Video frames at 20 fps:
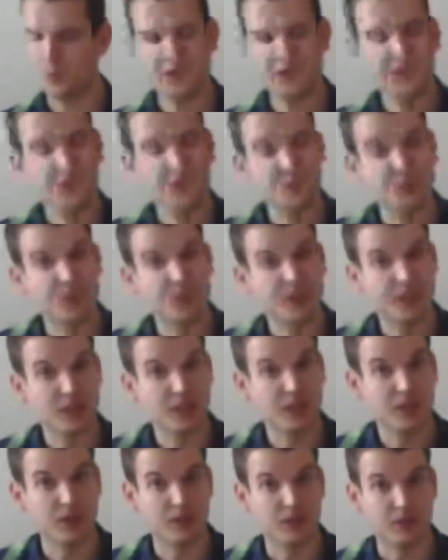These
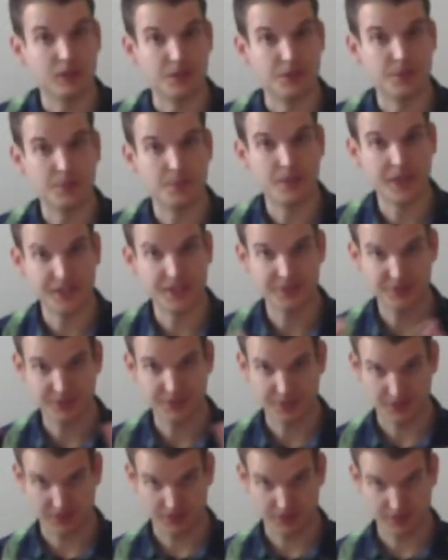were the
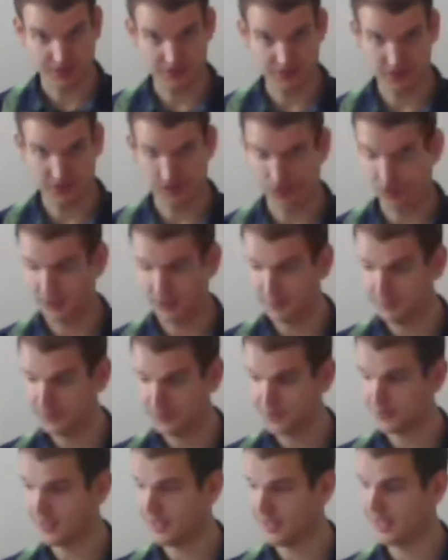basic
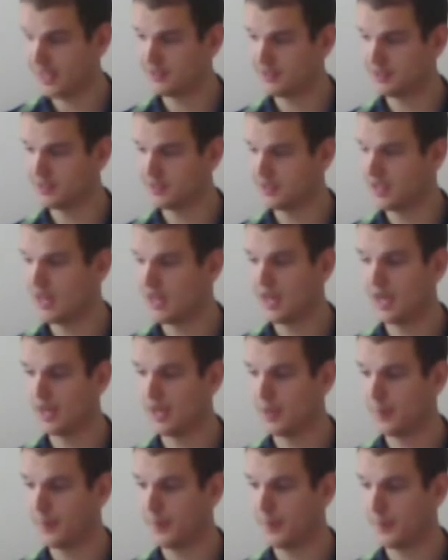terms, and
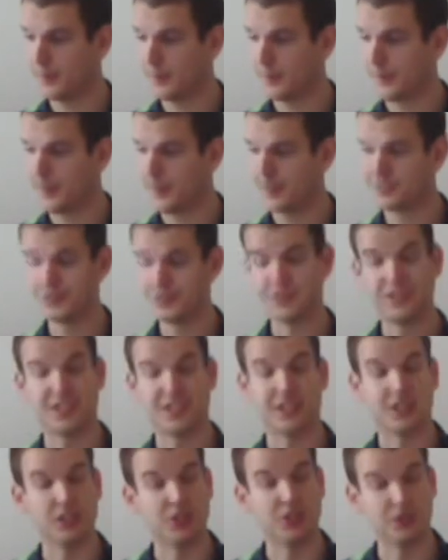now let's
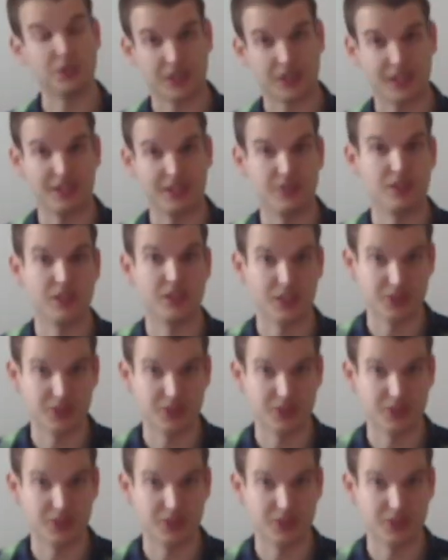take a look at the